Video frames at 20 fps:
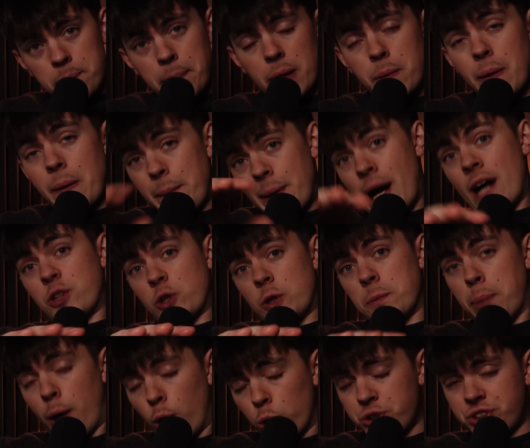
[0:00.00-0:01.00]
By the way, we are doing
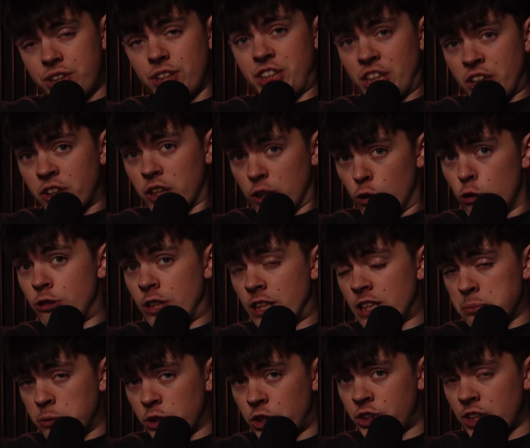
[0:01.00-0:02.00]
postage included, I
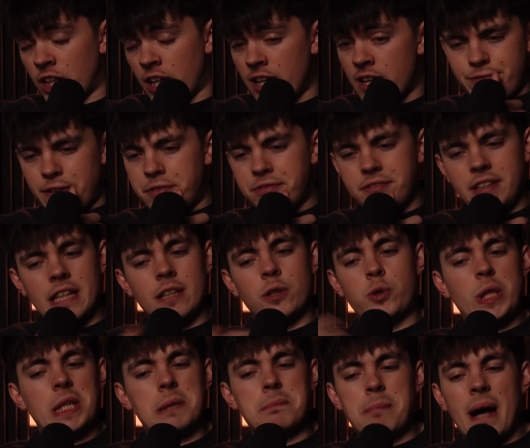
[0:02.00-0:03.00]
must say.
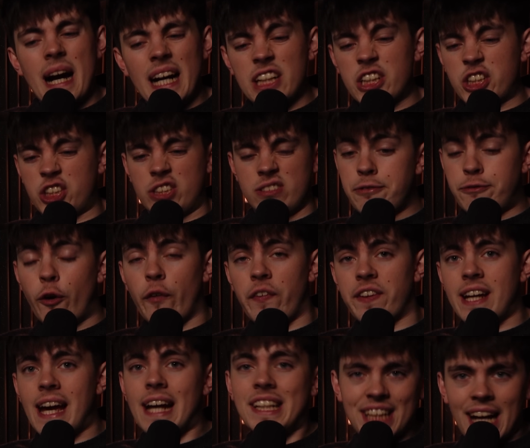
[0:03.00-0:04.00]
£15 max for the
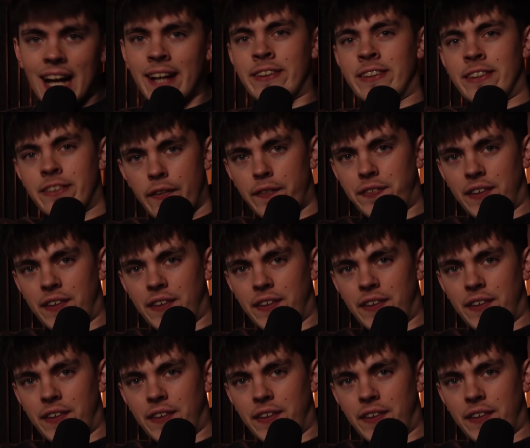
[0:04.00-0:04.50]
case and the